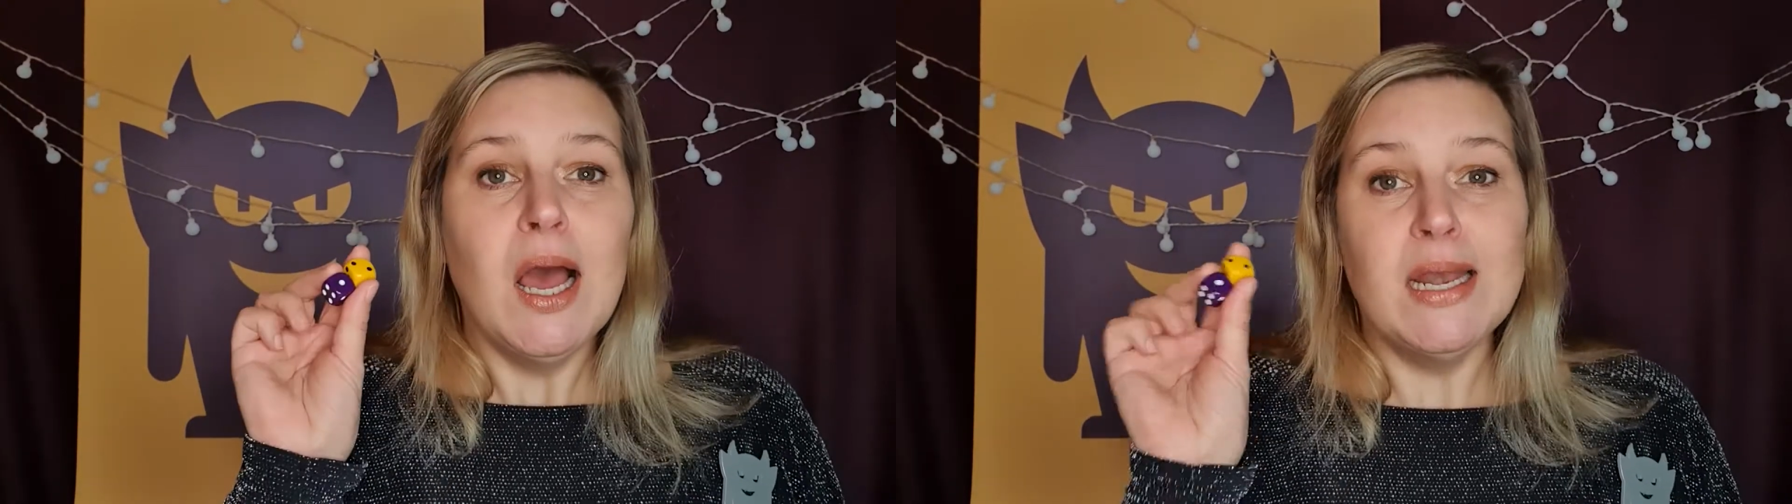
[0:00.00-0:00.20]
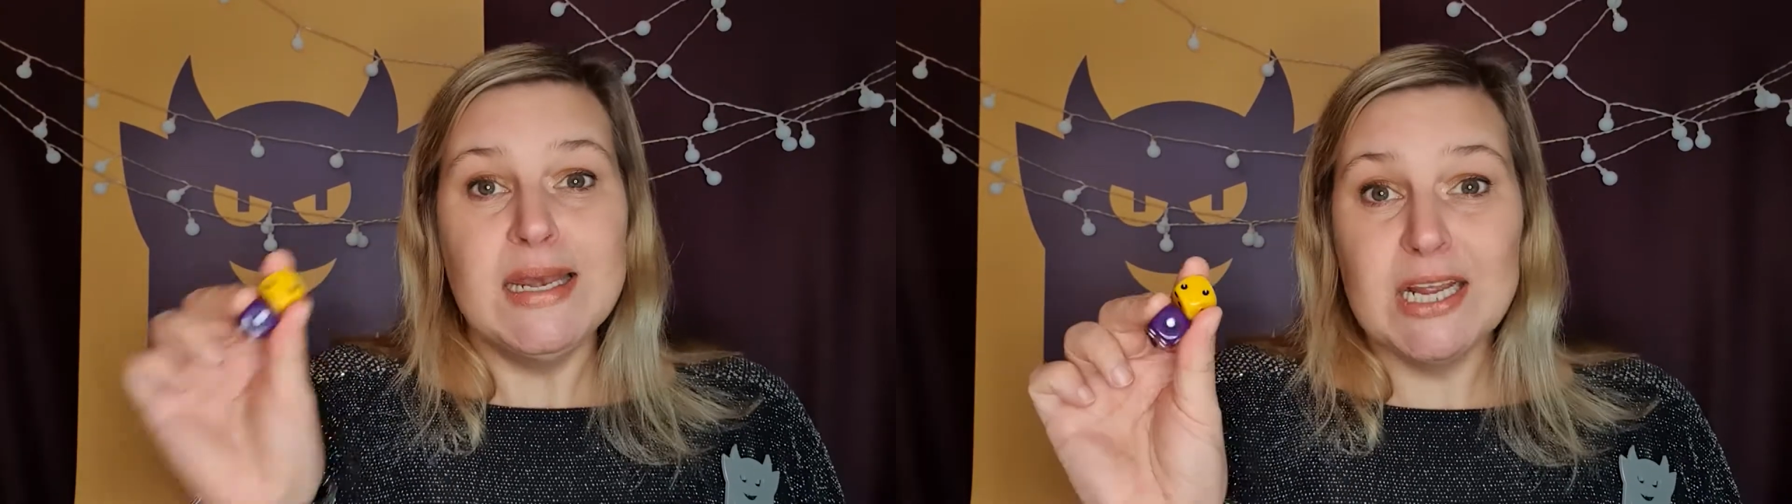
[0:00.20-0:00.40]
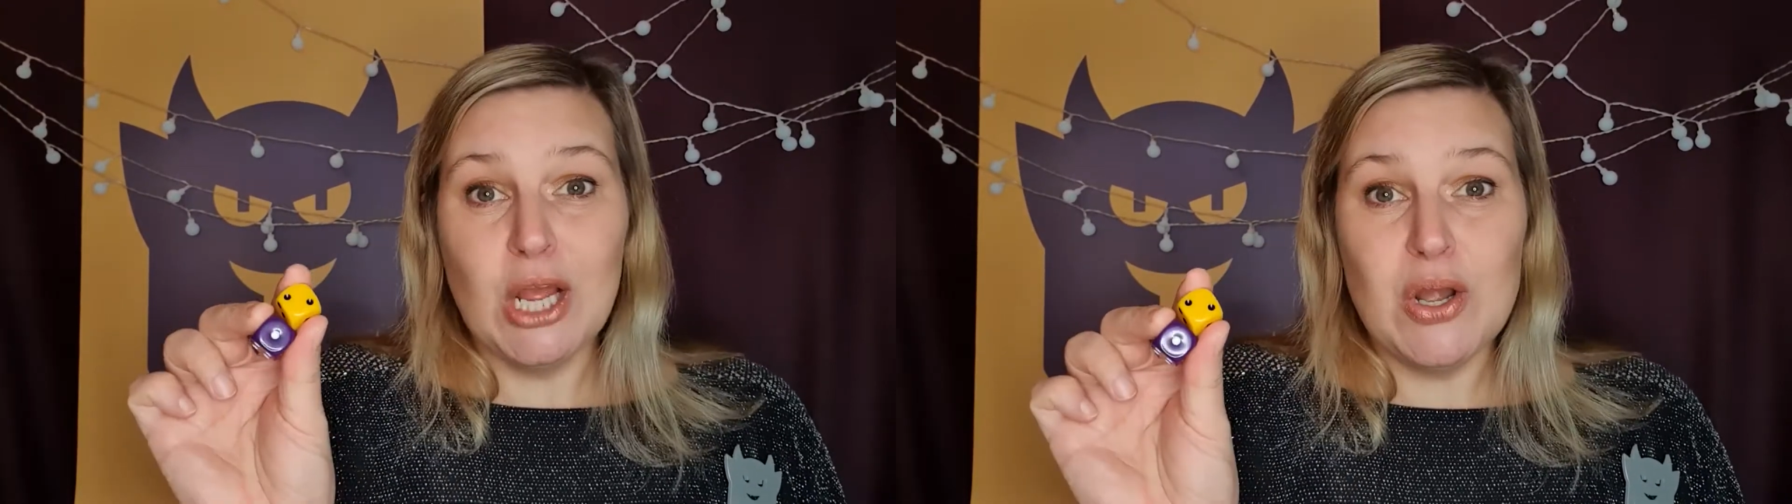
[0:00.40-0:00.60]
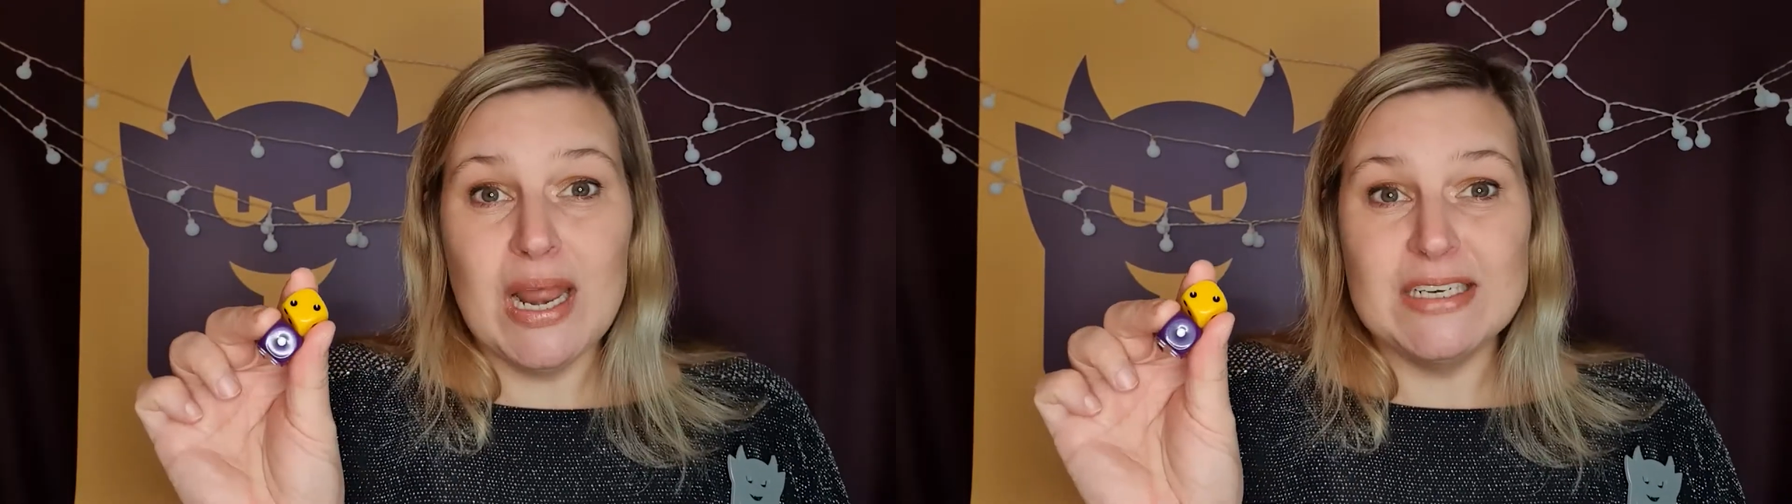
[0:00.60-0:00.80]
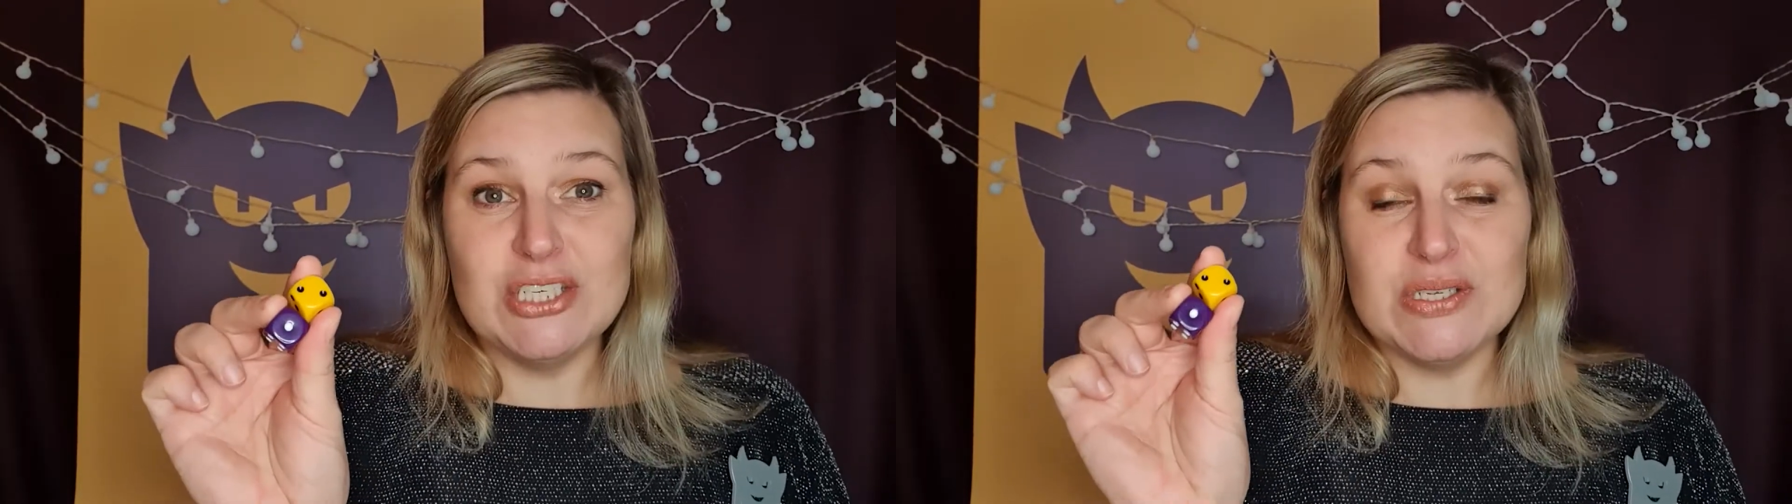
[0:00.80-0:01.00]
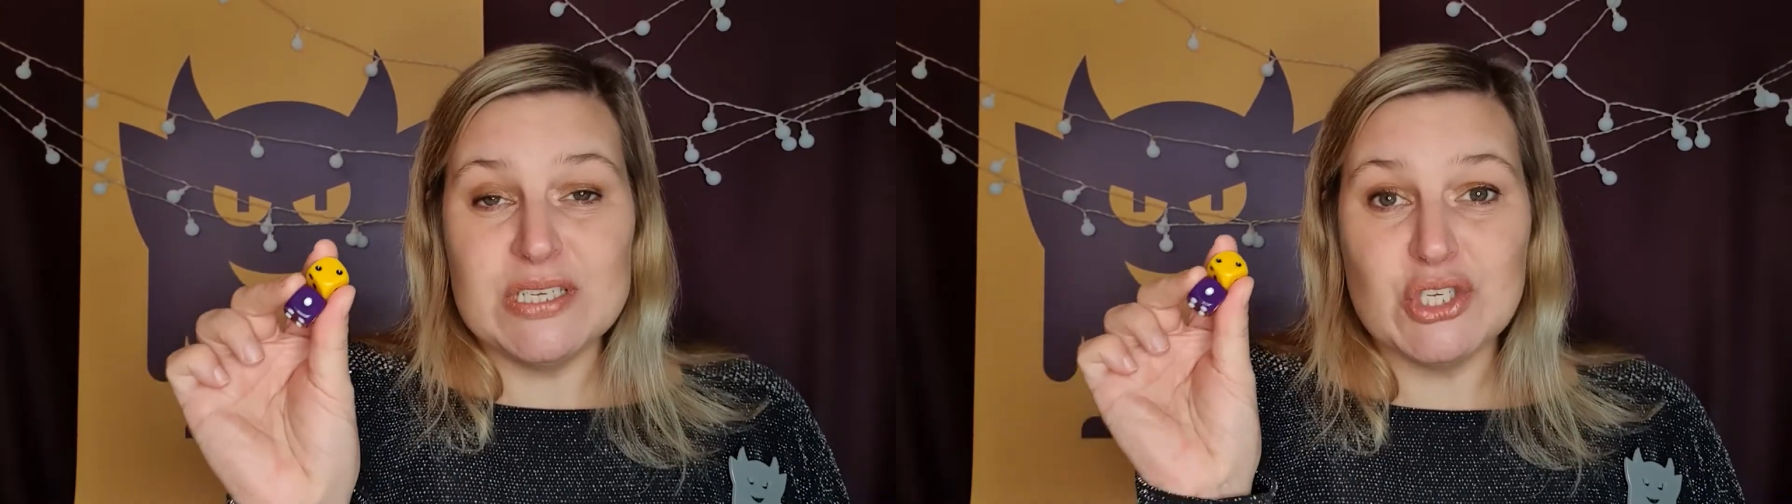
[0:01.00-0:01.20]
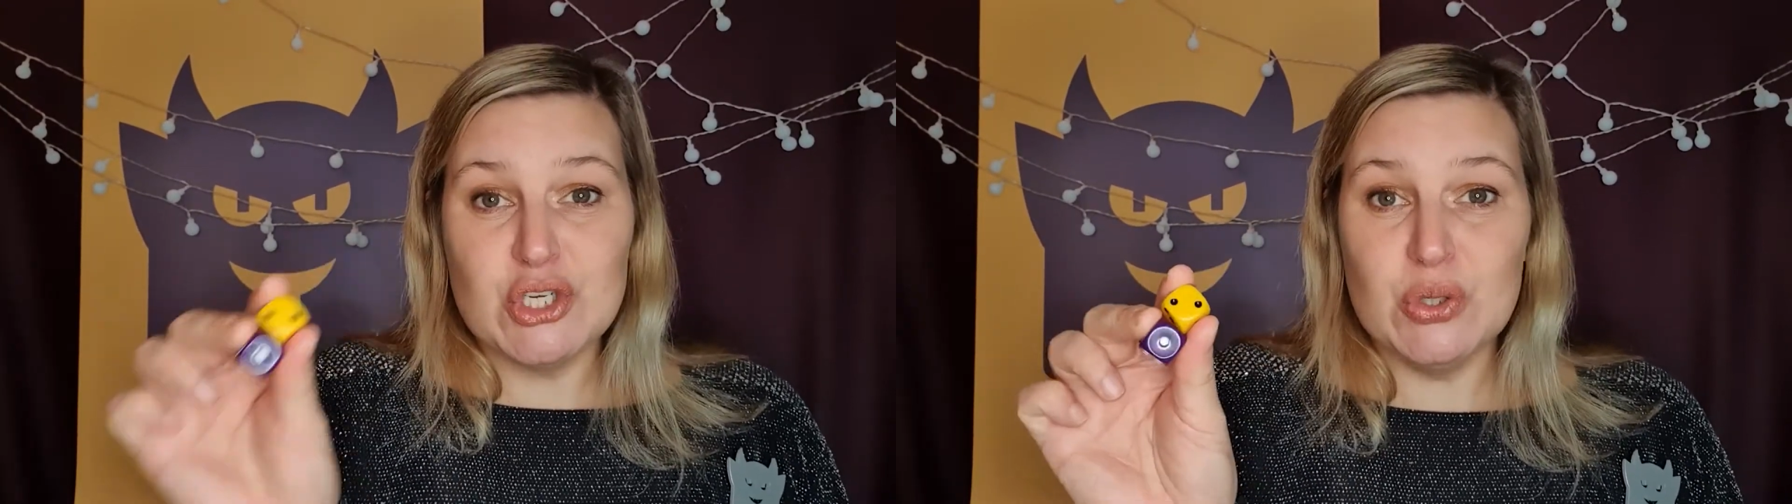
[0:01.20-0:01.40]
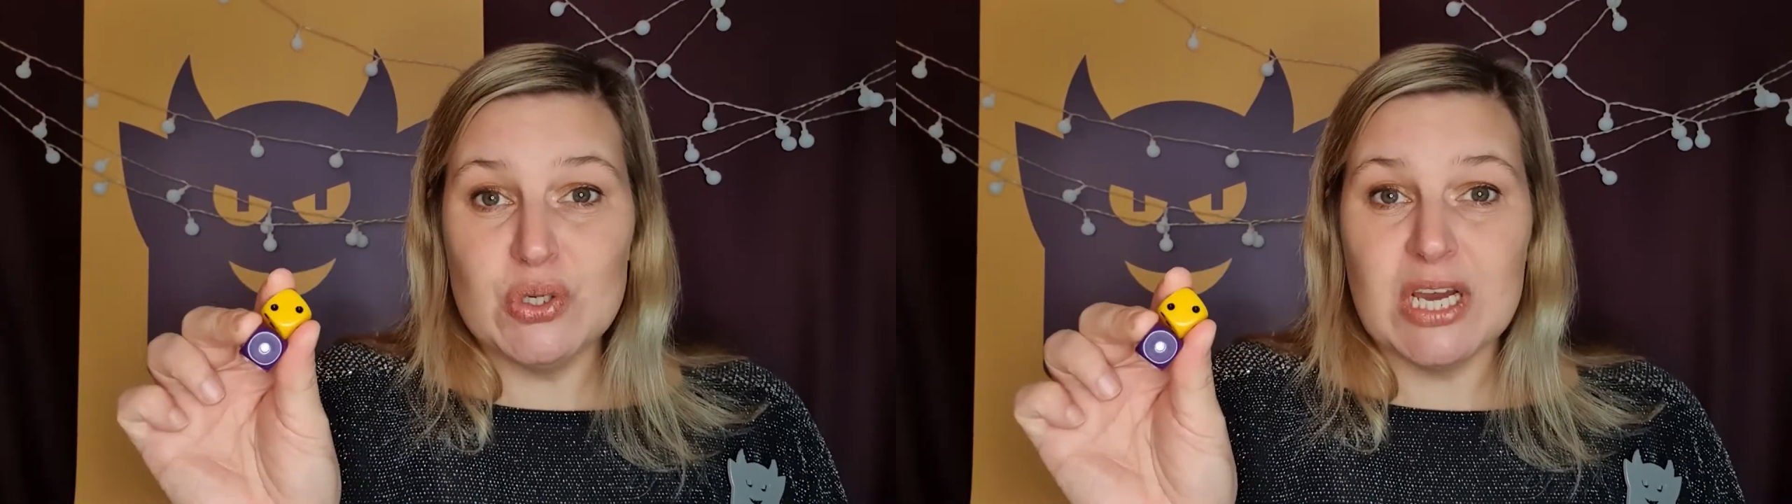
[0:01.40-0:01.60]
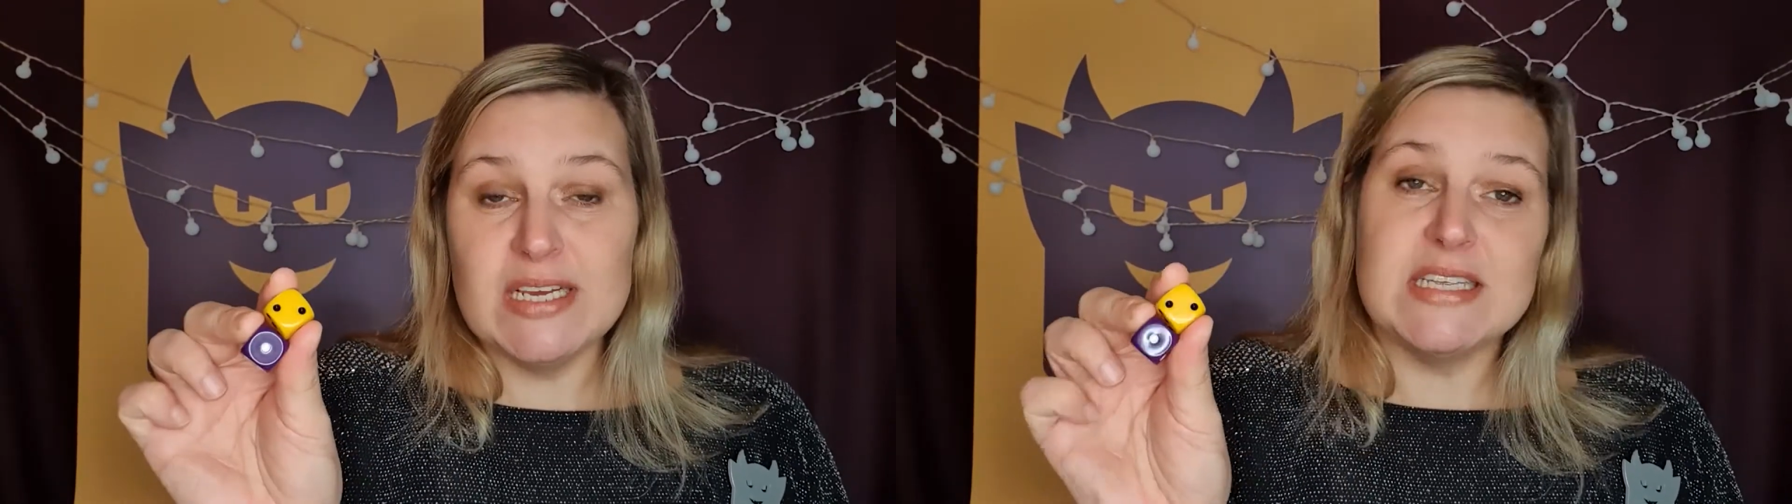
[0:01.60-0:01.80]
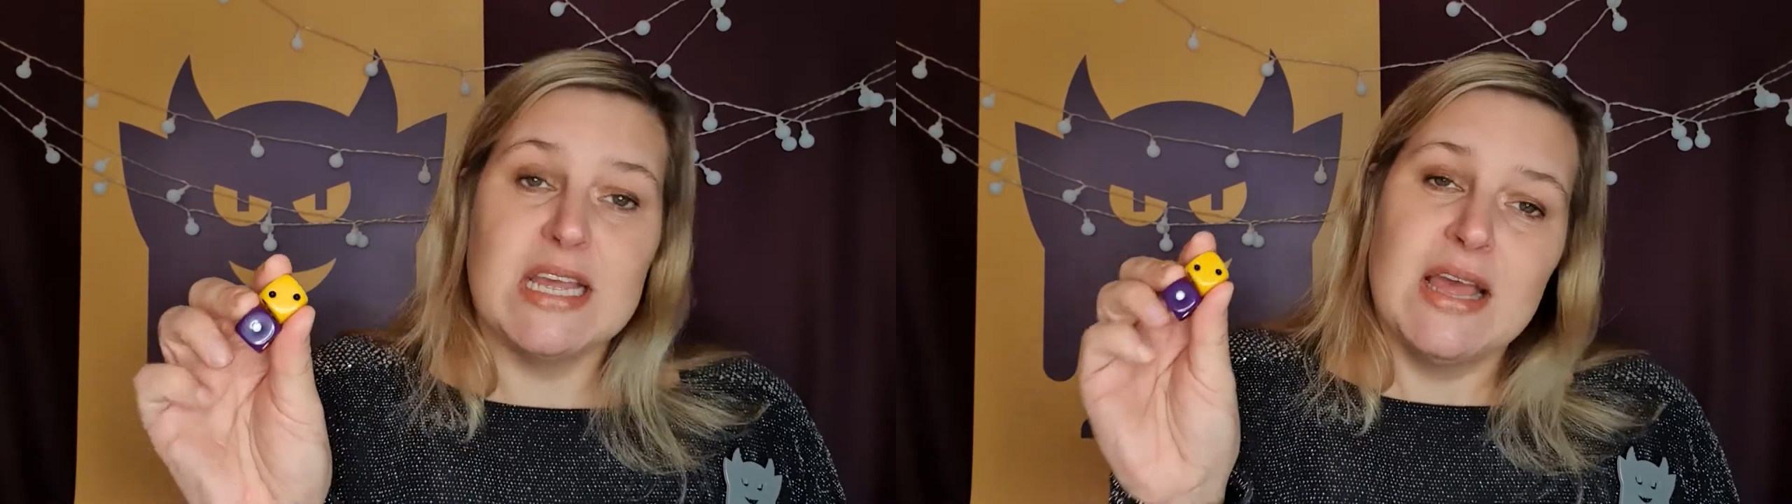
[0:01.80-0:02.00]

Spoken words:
Lingo Land uses 2 dice.